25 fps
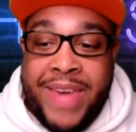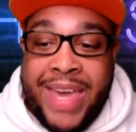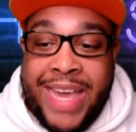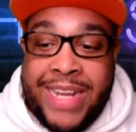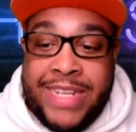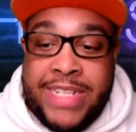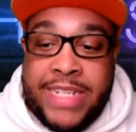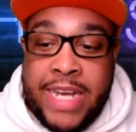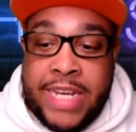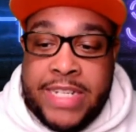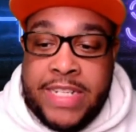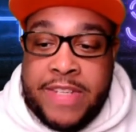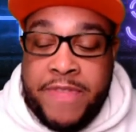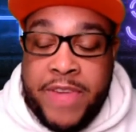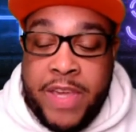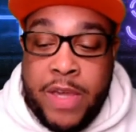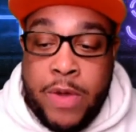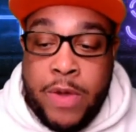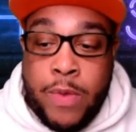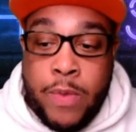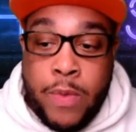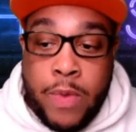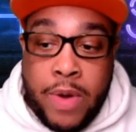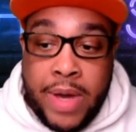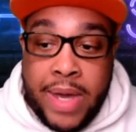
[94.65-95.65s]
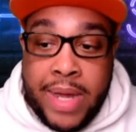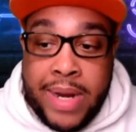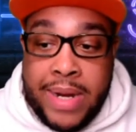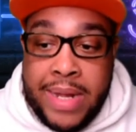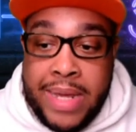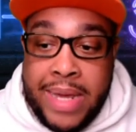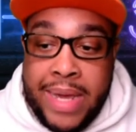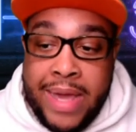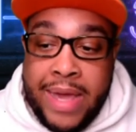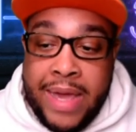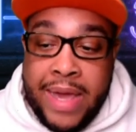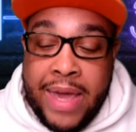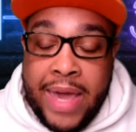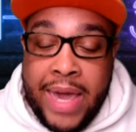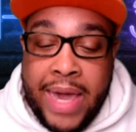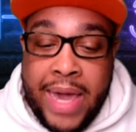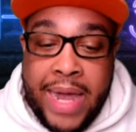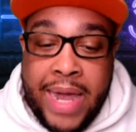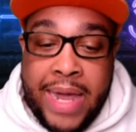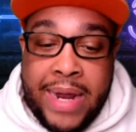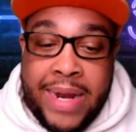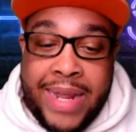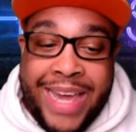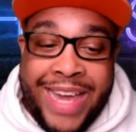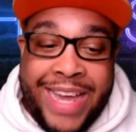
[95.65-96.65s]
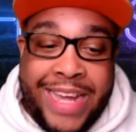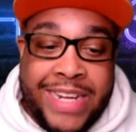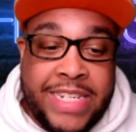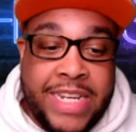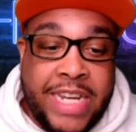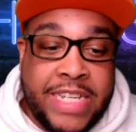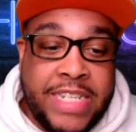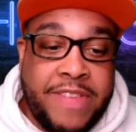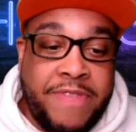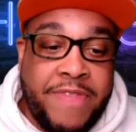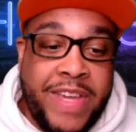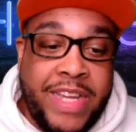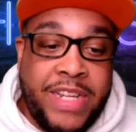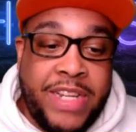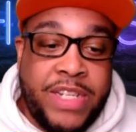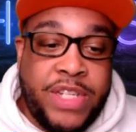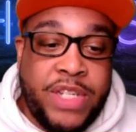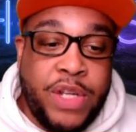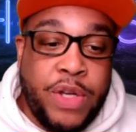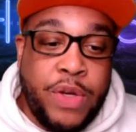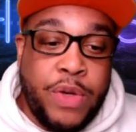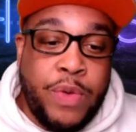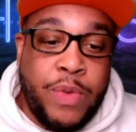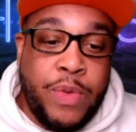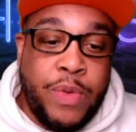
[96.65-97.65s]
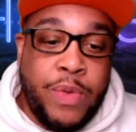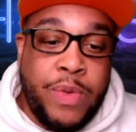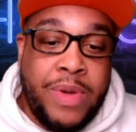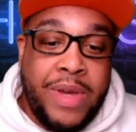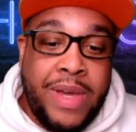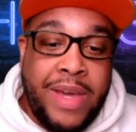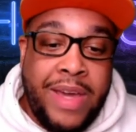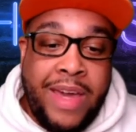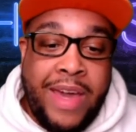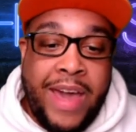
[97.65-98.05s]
HSV1 and HSV2.